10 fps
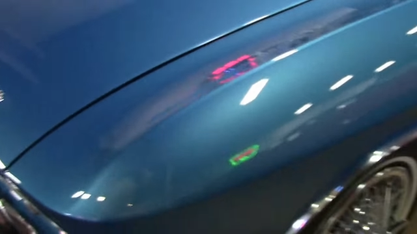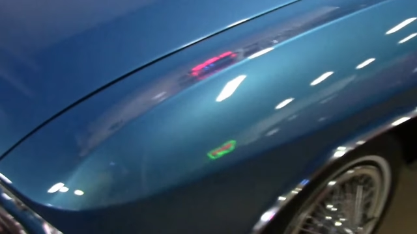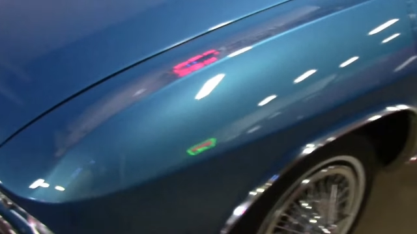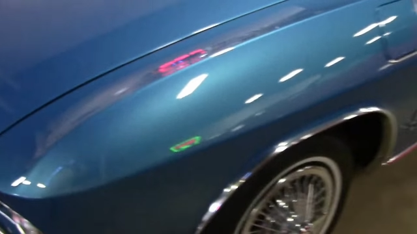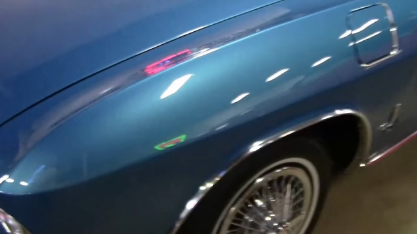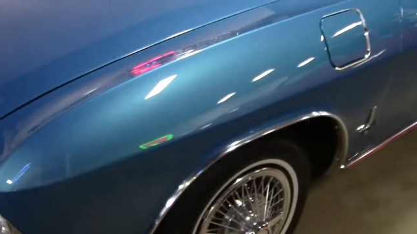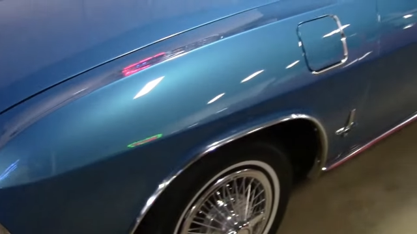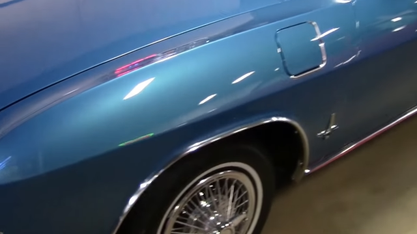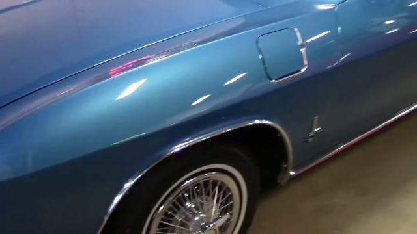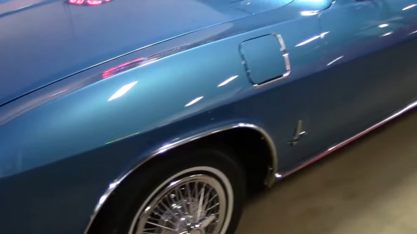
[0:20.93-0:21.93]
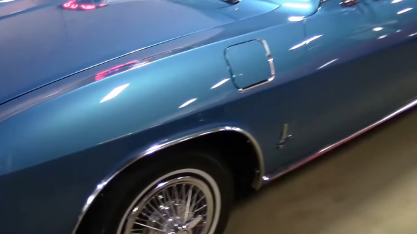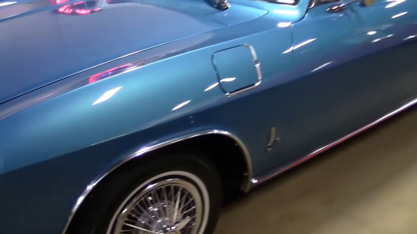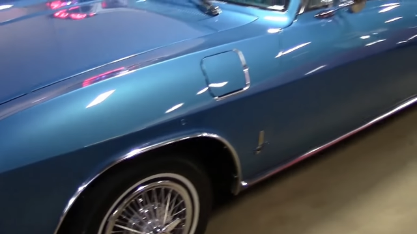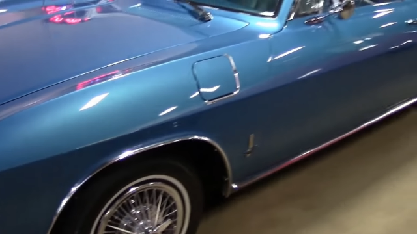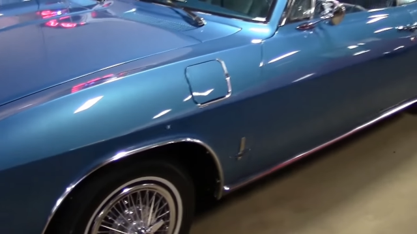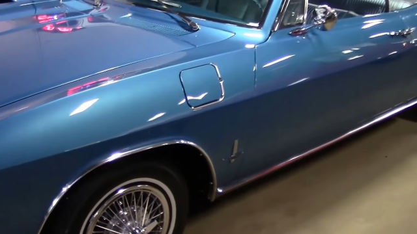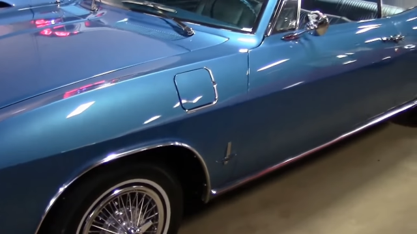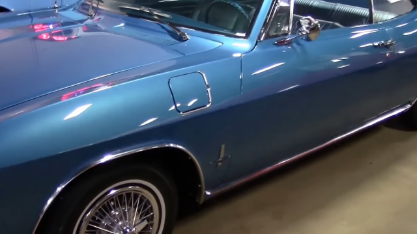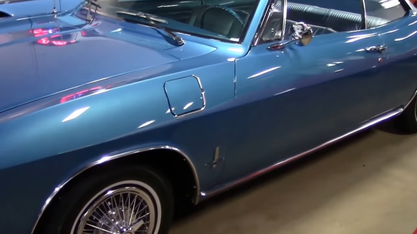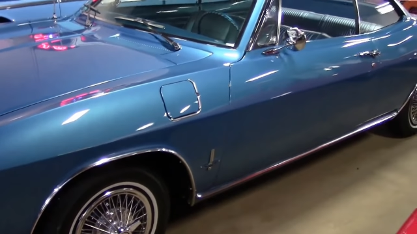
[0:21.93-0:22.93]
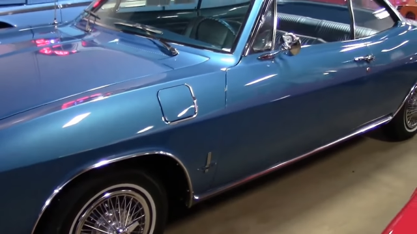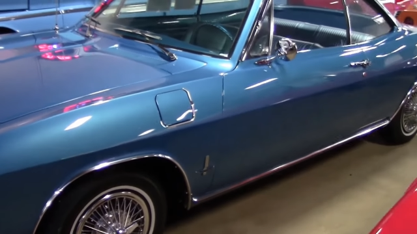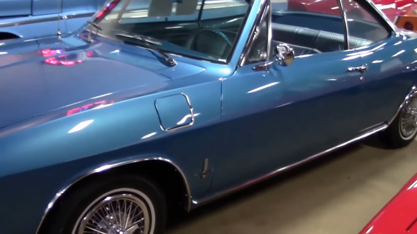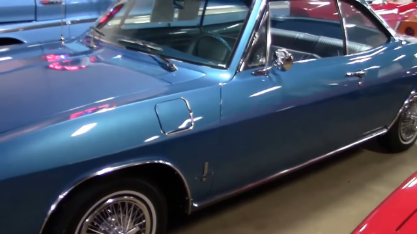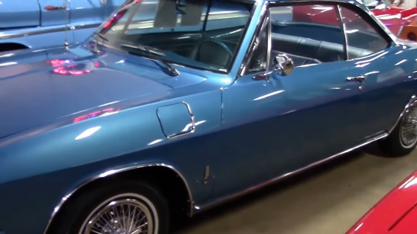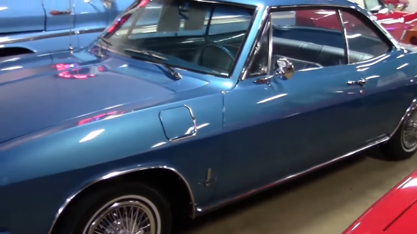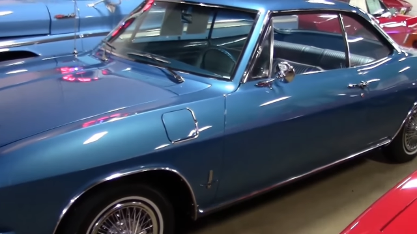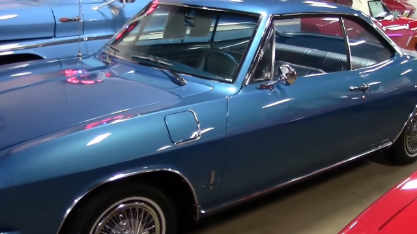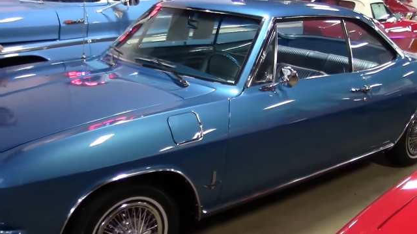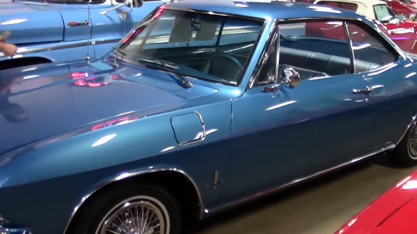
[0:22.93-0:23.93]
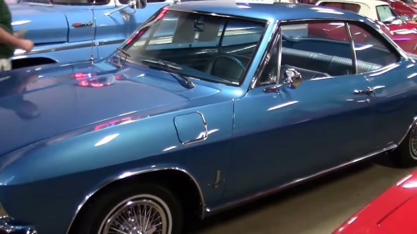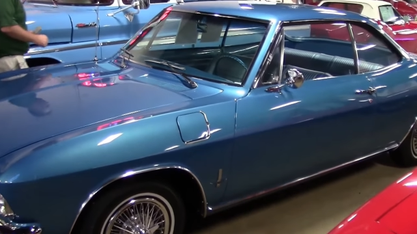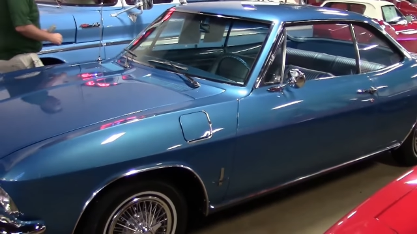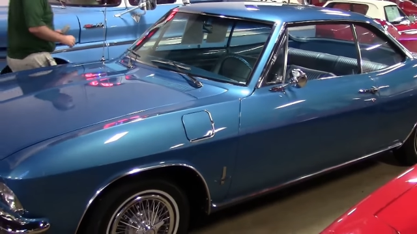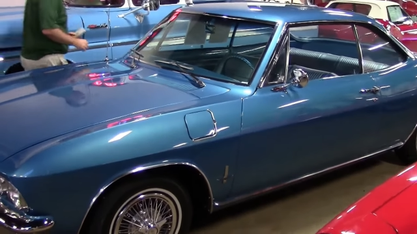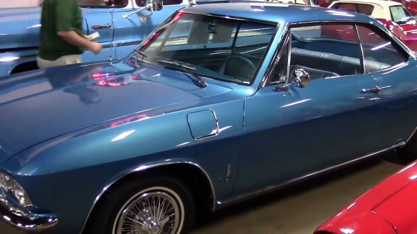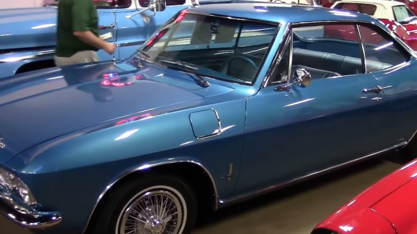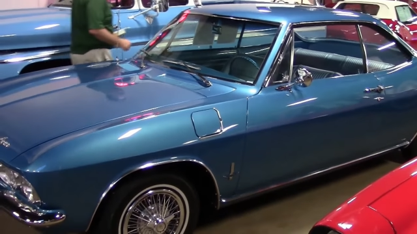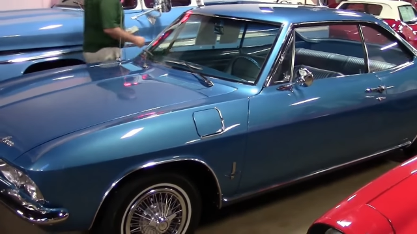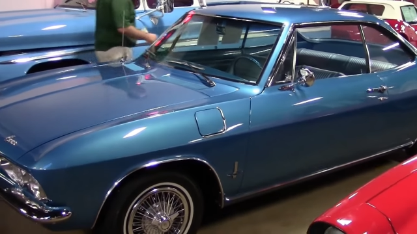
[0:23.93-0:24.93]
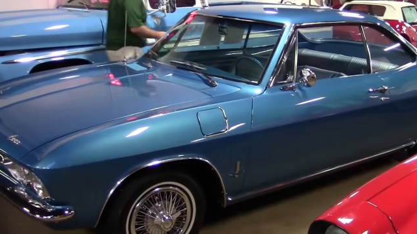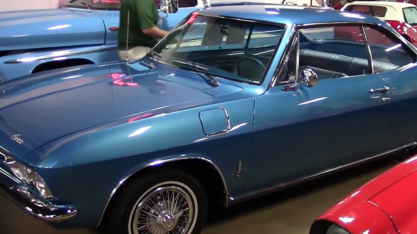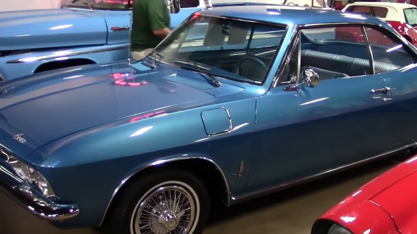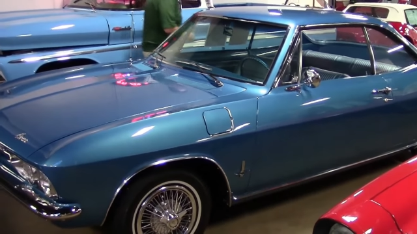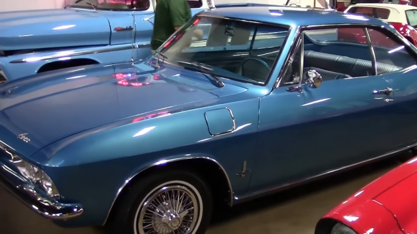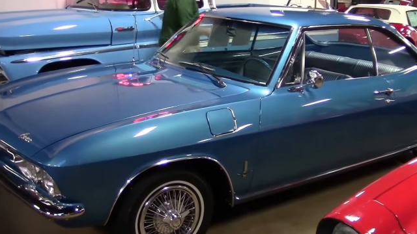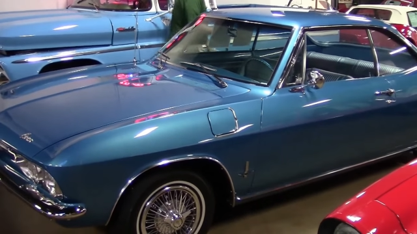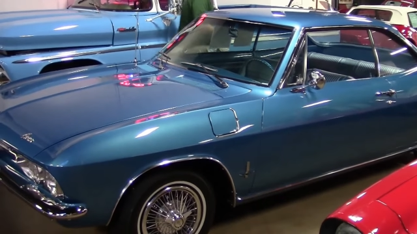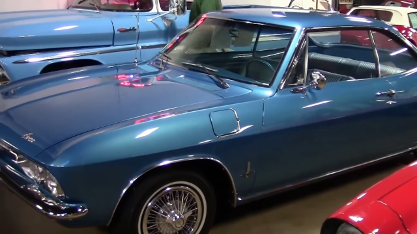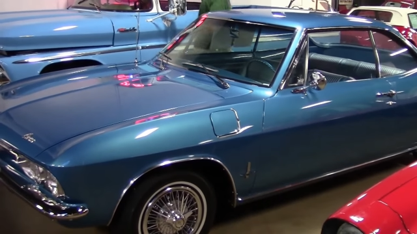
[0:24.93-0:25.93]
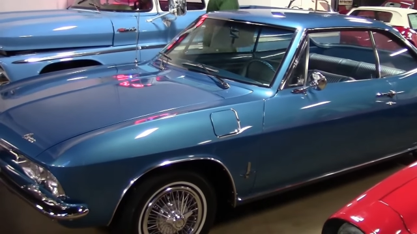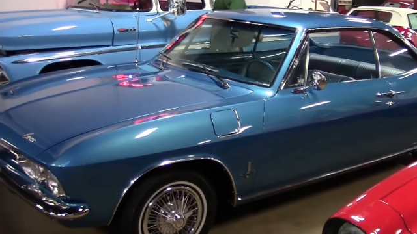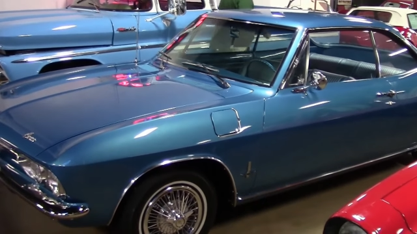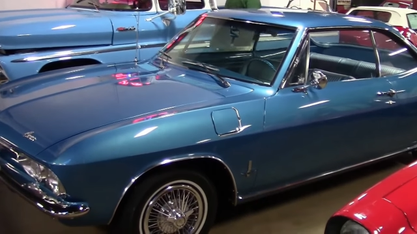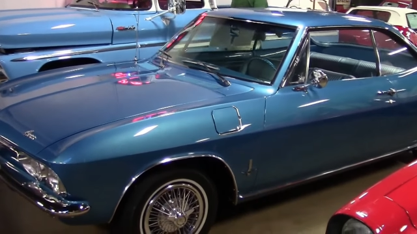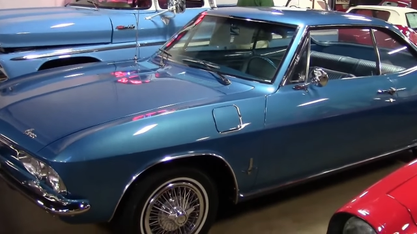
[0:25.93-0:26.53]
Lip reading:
(no speaker visible)